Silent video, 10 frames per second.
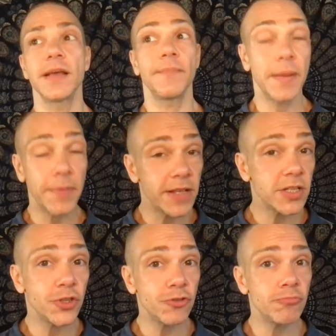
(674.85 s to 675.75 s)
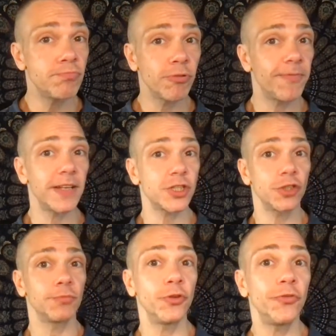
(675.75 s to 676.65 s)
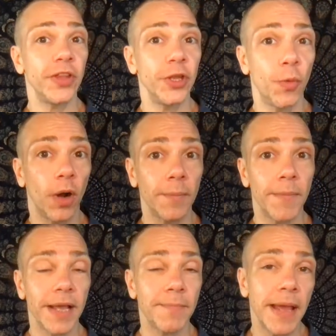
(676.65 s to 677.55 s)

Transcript: Maybe there's a new professional move that you want to make.